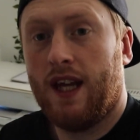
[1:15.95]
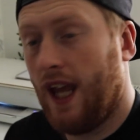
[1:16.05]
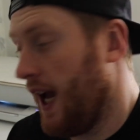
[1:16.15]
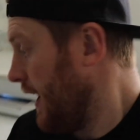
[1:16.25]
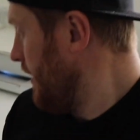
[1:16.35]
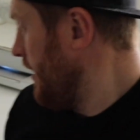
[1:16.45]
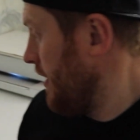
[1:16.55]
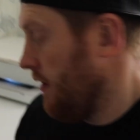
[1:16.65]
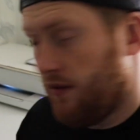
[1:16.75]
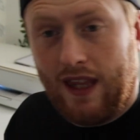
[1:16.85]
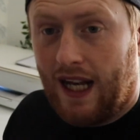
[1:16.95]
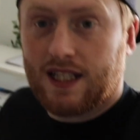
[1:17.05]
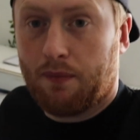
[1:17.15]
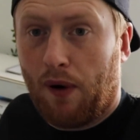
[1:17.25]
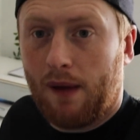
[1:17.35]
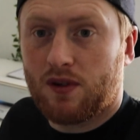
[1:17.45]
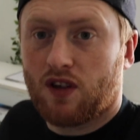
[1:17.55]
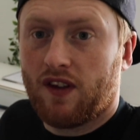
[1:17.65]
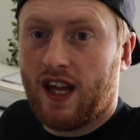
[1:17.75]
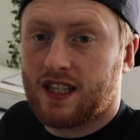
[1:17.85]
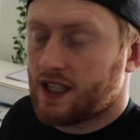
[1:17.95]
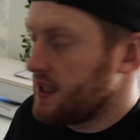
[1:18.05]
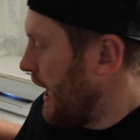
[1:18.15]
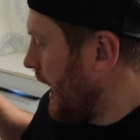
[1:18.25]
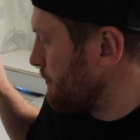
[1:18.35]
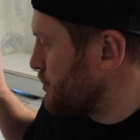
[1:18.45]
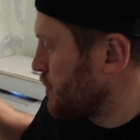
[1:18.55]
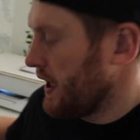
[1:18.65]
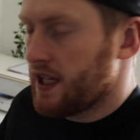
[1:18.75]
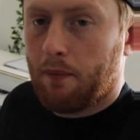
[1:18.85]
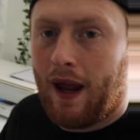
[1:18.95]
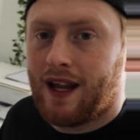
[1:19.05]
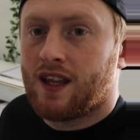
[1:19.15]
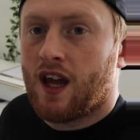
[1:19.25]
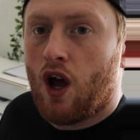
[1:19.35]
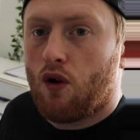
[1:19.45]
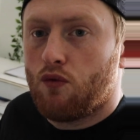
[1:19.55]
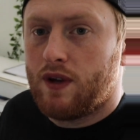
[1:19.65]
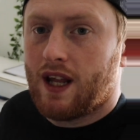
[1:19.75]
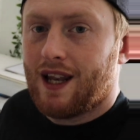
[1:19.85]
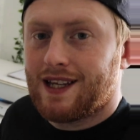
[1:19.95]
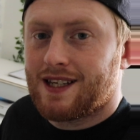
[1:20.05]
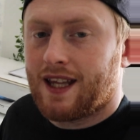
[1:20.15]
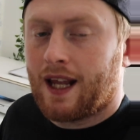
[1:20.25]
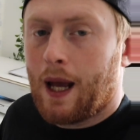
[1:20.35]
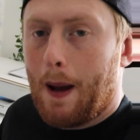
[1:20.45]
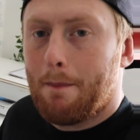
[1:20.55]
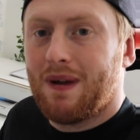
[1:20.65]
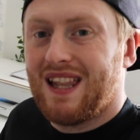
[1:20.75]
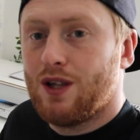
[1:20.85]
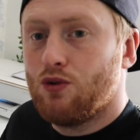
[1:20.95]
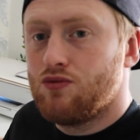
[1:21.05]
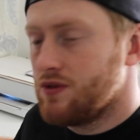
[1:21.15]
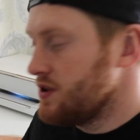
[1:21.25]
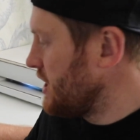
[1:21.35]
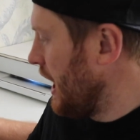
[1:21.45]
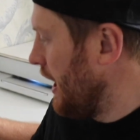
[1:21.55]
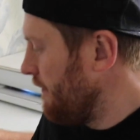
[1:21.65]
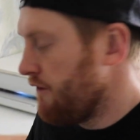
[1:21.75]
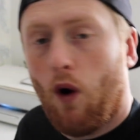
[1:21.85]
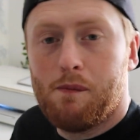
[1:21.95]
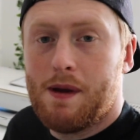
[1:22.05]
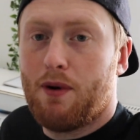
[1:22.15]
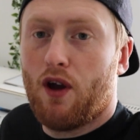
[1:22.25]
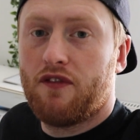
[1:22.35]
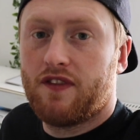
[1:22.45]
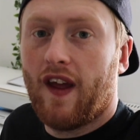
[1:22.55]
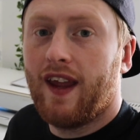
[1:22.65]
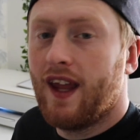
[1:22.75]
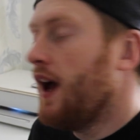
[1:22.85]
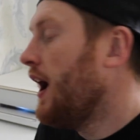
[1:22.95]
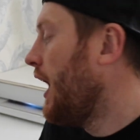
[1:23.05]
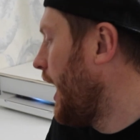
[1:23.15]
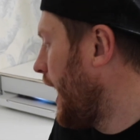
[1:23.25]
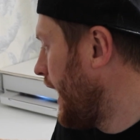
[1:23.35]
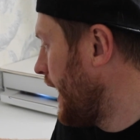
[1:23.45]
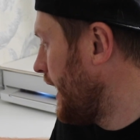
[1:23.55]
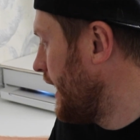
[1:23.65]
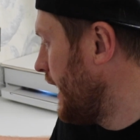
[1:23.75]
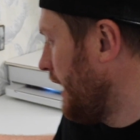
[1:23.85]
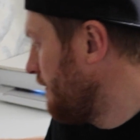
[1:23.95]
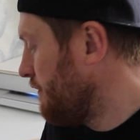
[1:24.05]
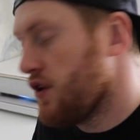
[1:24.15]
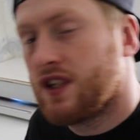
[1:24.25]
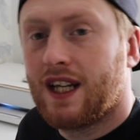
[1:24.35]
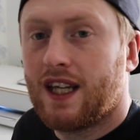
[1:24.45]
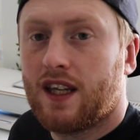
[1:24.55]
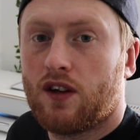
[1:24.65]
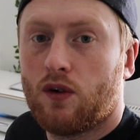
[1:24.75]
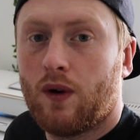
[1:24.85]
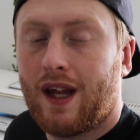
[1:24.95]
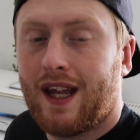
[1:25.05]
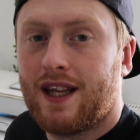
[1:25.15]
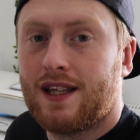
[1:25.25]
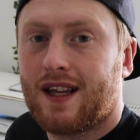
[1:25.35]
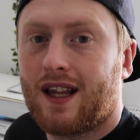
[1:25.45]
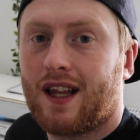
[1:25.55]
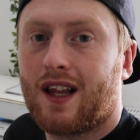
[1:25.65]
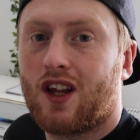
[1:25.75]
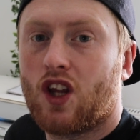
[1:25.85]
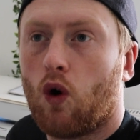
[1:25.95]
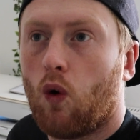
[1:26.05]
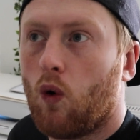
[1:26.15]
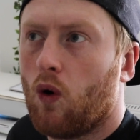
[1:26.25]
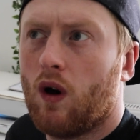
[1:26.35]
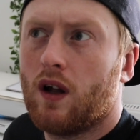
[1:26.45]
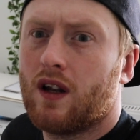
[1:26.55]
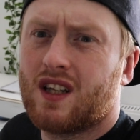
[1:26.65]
yeah, that is the premise of this. I'm trying to paint realistic balloons for my birthday. And first thing I need to do is go